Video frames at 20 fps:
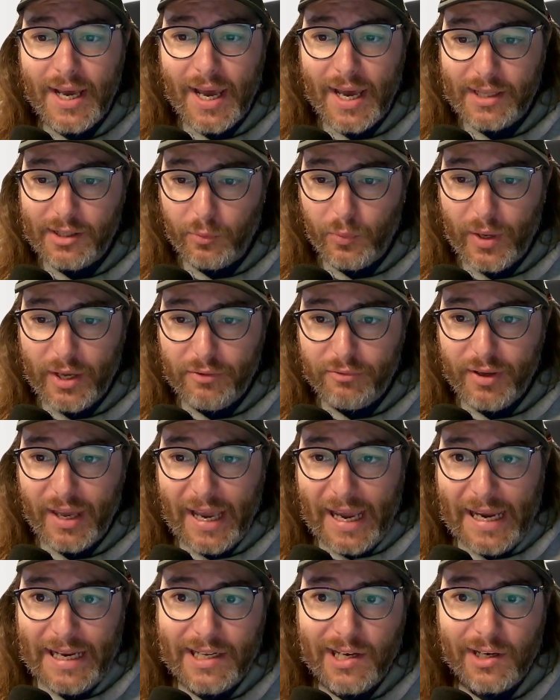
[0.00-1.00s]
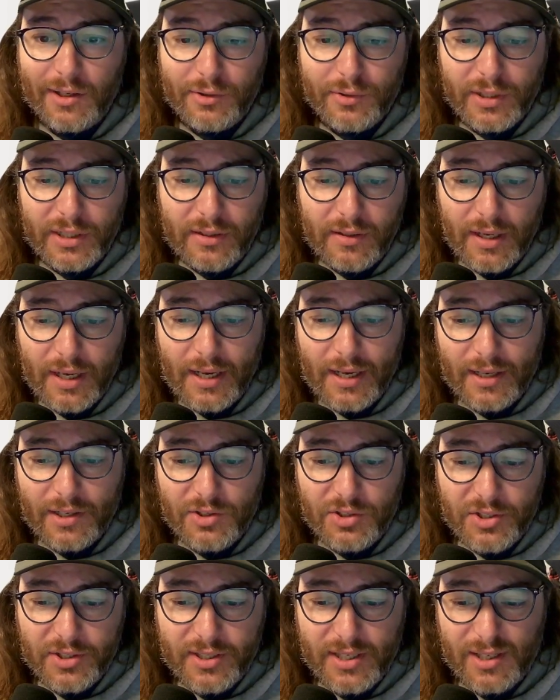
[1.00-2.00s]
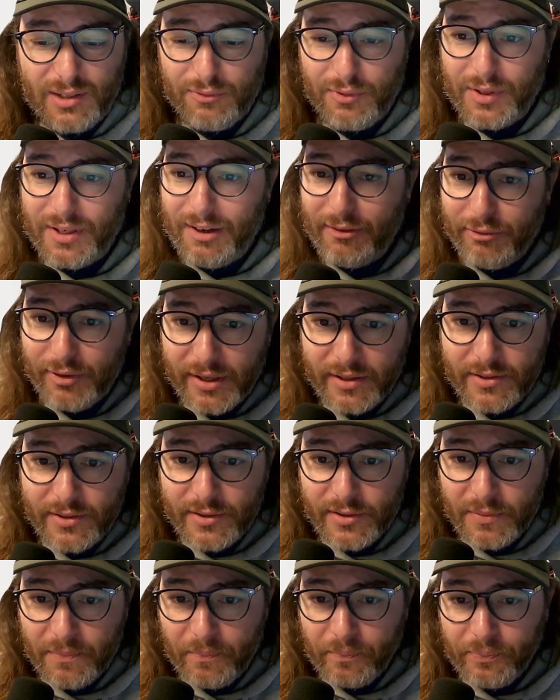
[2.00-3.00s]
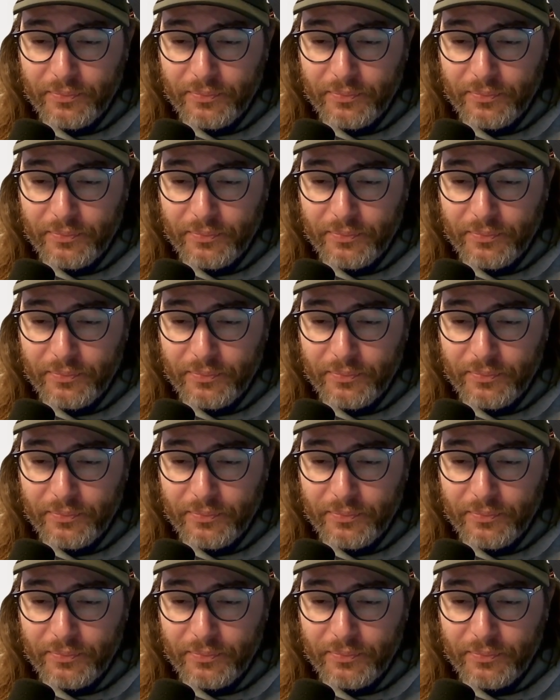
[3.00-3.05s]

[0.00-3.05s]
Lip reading: and the Wave 800 is just its forgiveness.